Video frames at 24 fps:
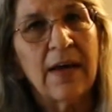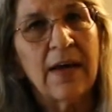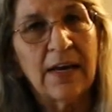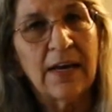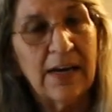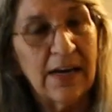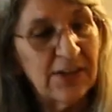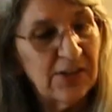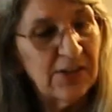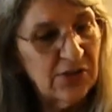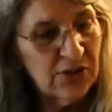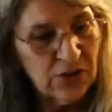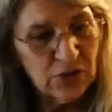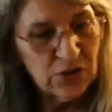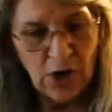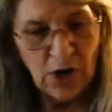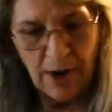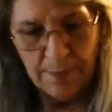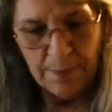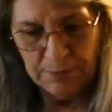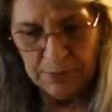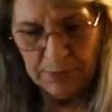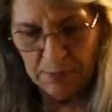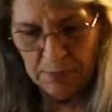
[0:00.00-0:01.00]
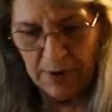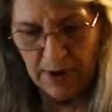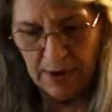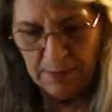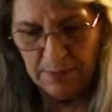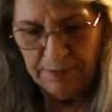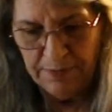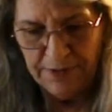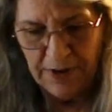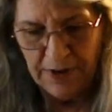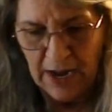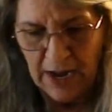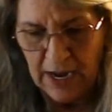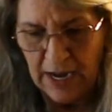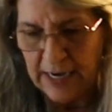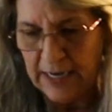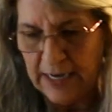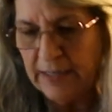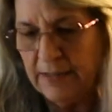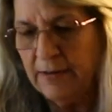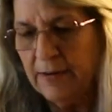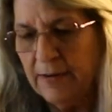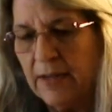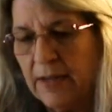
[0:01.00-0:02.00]
And I just chopped them up
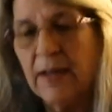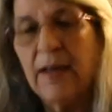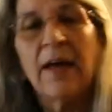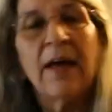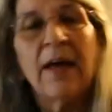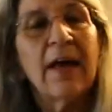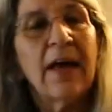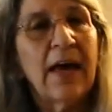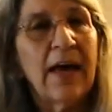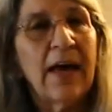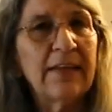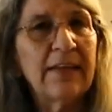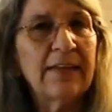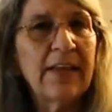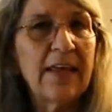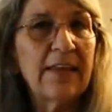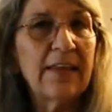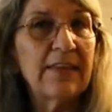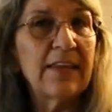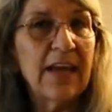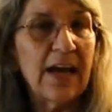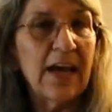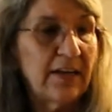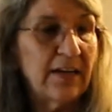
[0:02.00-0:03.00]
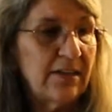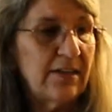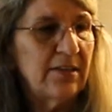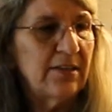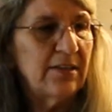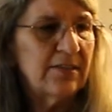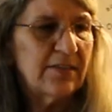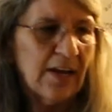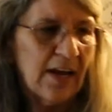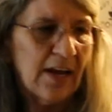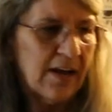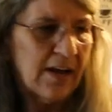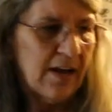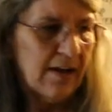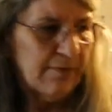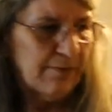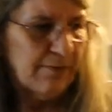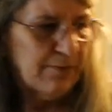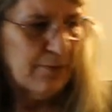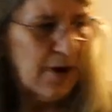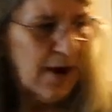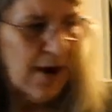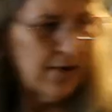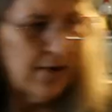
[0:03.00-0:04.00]
fine. And then the onions I
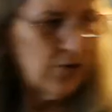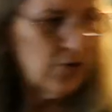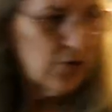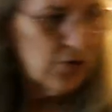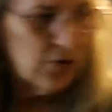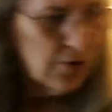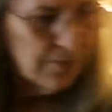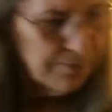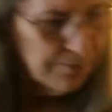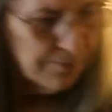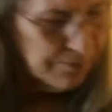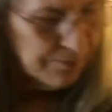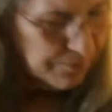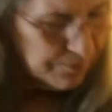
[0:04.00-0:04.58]
cut fresh.